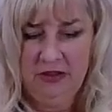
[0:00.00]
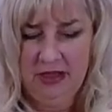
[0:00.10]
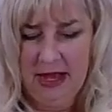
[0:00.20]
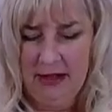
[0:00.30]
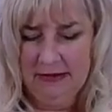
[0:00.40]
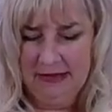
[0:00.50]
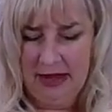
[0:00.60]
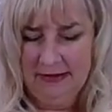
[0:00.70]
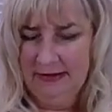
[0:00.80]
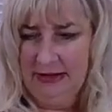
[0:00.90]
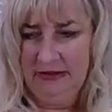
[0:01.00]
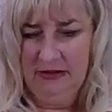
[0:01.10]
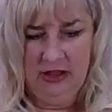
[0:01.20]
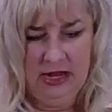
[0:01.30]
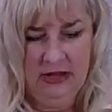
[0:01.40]
to the outside, 6
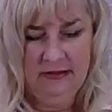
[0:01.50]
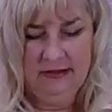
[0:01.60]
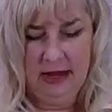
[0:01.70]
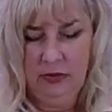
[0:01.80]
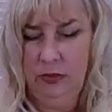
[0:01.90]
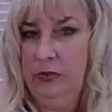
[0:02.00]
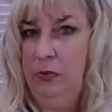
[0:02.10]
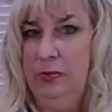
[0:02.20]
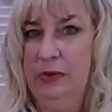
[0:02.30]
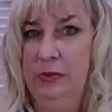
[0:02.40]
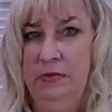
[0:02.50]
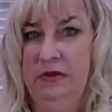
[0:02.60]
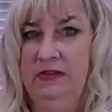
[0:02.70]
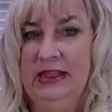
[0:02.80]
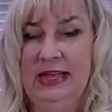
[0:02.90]
to the inside. We will be
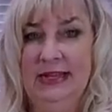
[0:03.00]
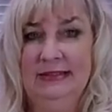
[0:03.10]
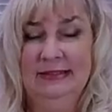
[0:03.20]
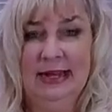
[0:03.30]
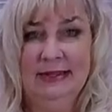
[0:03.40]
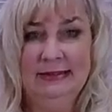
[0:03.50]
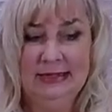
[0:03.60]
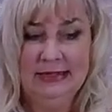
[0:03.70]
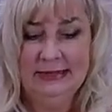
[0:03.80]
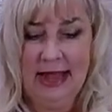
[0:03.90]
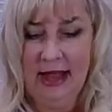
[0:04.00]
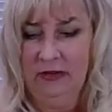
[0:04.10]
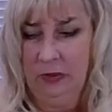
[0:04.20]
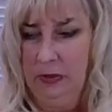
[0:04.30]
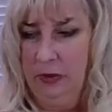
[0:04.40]
removing the inside 6
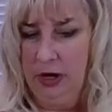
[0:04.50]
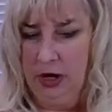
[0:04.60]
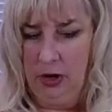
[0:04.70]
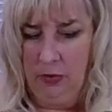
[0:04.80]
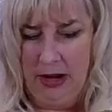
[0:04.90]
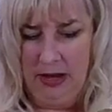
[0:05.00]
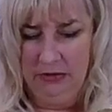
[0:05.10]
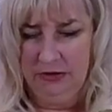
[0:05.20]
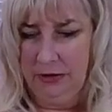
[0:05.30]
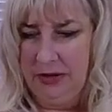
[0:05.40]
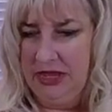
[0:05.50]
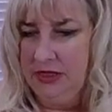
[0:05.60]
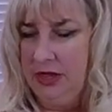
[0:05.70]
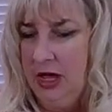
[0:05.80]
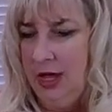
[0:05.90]
as we work around our wreath,
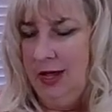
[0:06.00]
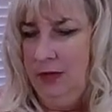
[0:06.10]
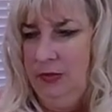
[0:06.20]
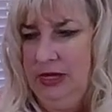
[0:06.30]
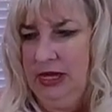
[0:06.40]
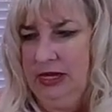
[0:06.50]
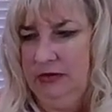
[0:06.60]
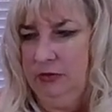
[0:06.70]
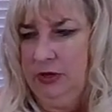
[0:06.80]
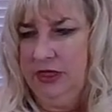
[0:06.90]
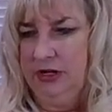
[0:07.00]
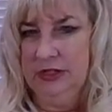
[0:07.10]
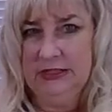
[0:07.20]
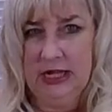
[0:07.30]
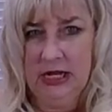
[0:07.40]
because with our
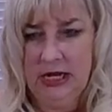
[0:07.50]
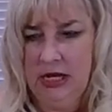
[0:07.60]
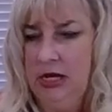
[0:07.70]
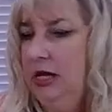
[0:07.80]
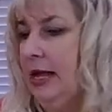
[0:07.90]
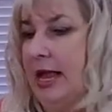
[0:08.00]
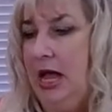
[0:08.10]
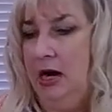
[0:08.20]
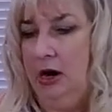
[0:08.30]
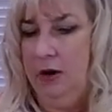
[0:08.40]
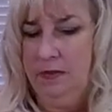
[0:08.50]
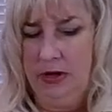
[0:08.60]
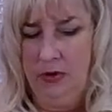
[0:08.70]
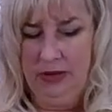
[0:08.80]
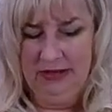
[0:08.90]
sign and our
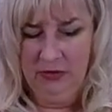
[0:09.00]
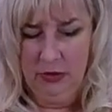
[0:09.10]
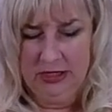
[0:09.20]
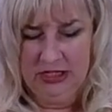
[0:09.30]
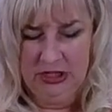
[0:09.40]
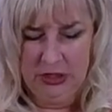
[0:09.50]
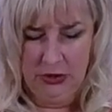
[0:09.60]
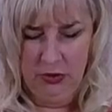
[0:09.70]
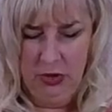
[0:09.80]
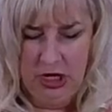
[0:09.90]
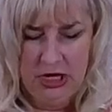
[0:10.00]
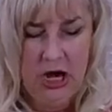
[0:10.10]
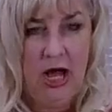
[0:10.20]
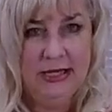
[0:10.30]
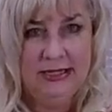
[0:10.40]
bow, it's going to
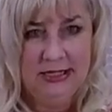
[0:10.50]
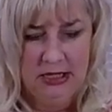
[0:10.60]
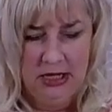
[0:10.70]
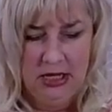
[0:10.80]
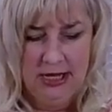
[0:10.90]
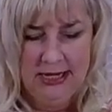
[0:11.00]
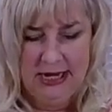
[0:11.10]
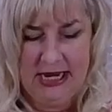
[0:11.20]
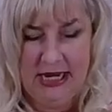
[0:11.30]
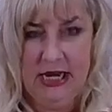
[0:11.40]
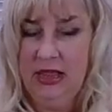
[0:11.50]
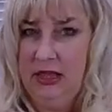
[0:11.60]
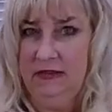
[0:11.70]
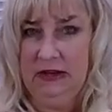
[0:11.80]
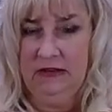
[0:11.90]
not need the
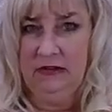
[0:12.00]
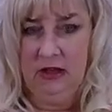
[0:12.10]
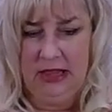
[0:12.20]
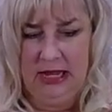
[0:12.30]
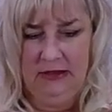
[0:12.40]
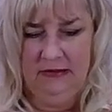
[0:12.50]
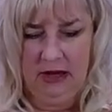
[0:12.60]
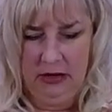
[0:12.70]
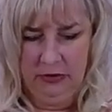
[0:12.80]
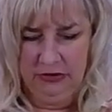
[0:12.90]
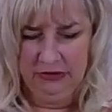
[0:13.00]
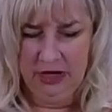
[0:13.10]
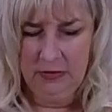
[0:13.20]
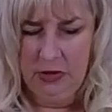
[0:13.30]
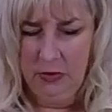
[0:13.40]
6 on the inside. We're just going
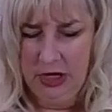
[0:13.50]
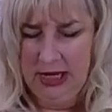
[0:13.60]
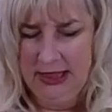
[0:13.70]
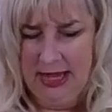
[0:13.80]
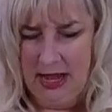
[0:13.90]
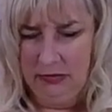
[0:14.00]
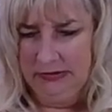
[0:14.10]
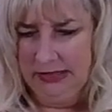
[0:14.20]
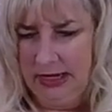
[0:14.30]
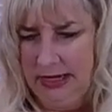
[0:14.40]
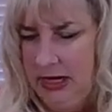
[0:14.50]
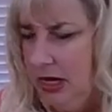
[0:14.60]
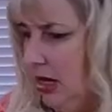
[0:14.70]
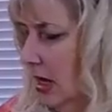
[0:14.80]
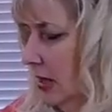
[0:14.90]
to be working the outside.
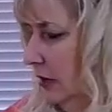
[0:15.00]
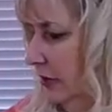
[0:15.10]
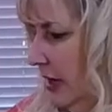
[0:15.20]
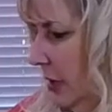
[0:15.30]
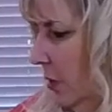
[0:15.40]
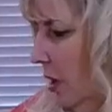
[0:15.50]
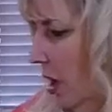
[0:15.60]
So